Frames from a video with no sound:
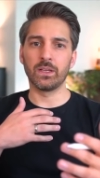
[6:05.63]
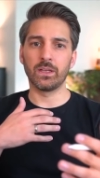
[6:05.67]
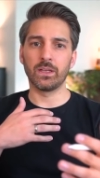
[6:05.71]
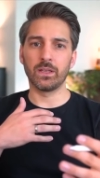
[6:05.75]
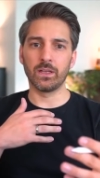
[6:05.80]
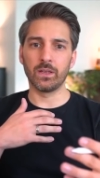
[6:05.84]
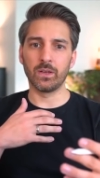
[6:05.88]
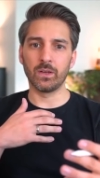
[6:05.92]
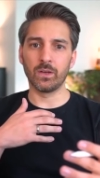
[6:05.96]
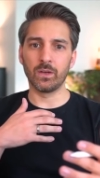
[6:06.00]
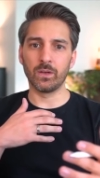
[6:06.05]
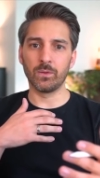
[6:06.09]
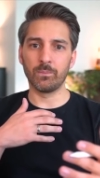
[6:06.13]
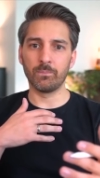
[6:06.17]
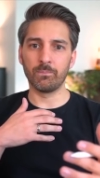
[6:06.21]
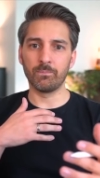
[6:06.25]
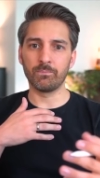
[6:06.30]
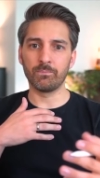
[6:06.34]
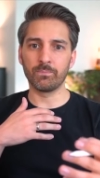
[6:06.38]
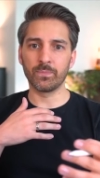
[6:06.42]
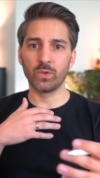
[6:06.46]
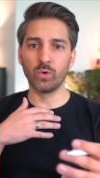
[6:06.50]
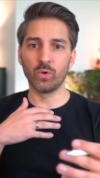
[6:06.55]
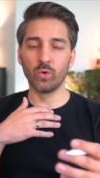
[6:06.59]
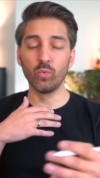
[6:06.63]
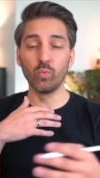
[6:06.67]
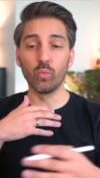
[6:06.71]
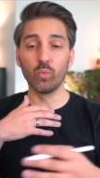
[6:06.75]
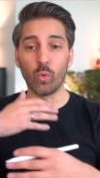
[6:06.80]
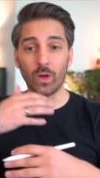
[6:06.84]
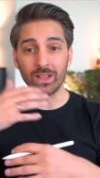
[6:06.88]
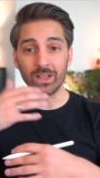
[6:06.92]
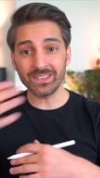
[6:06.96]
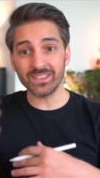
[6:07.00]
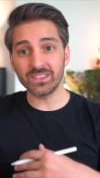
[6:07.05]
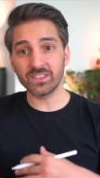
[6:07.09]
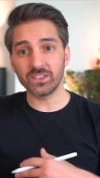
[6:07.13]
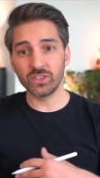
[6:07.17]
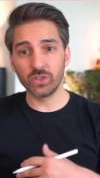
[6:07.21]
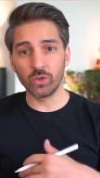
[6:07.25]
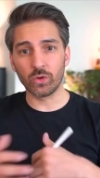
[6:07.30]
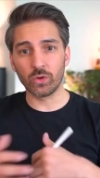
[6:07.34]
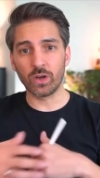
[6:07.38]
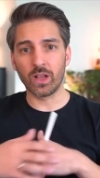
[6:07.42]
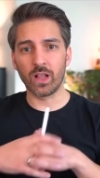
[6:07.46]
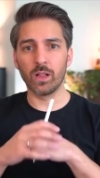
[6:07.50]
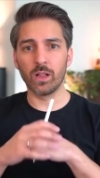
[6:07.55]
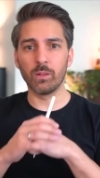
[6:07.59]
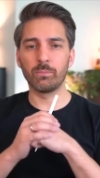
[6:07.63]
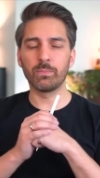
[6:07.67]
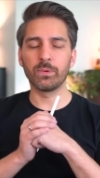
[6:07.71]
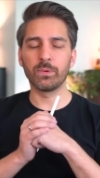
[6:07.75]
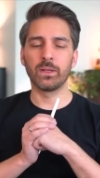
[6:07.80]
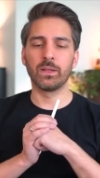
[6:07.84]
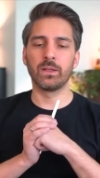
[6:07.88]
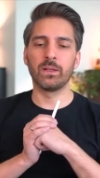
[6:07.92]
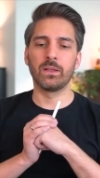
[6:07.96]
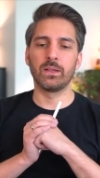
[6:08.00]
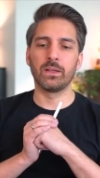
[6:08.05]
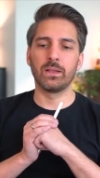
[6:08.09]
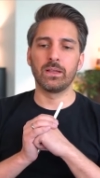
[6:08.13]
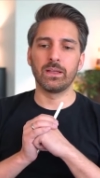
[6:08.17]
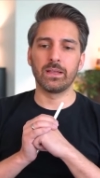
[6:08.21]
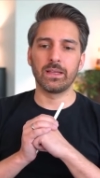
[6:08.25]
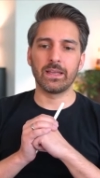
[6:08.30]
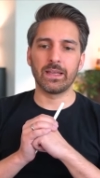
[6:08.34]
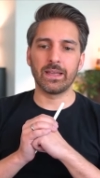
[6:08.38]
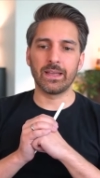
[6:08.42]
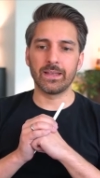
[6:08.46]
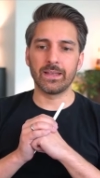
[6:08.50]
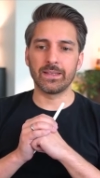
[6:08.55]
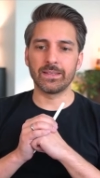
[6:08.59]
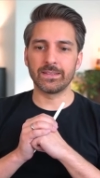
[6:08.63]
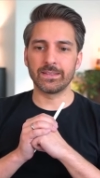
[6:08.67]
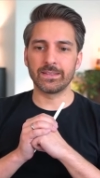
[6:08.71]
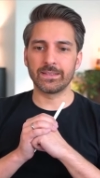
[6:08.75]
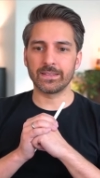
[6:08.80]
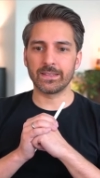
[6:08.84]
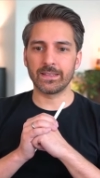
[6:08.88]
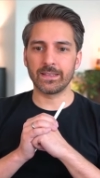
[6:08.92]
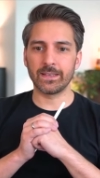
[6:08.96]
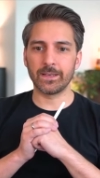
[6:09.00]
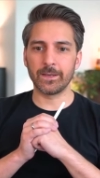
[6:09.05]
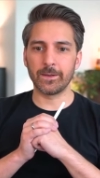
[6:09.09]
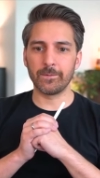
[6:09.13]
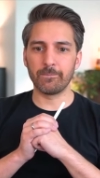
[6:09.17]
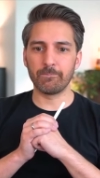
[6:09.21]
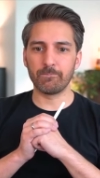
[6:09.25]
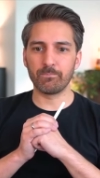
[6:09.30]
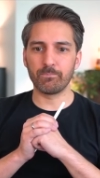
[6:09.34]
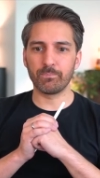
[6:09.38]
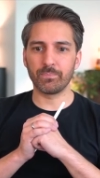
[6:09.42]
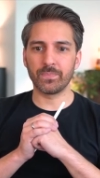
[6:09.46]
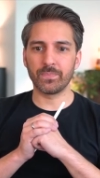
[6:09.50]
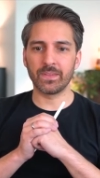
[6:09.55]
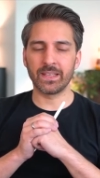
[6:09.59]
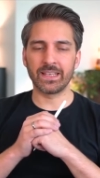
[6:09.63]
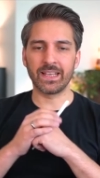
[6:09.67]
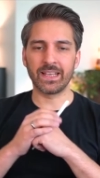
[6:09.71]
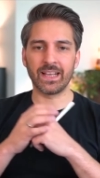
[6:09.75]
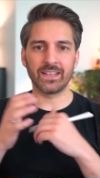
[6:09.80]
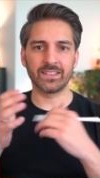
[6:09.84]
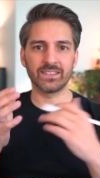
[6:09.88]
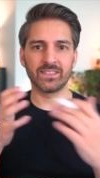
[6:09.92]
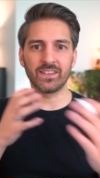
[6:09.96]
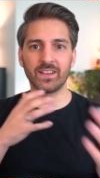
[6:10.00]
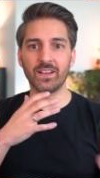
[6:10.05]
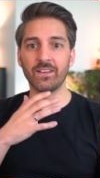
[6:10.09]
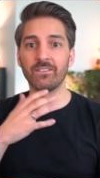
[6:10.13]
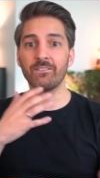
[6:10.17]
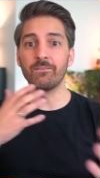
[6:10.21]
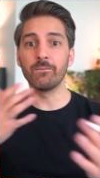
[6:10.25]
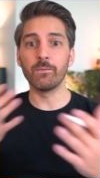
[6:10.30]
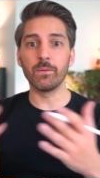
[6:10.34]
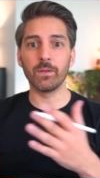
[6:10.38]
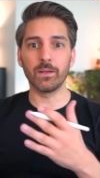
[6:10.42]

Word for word: um, who wants your help, and um, that has a,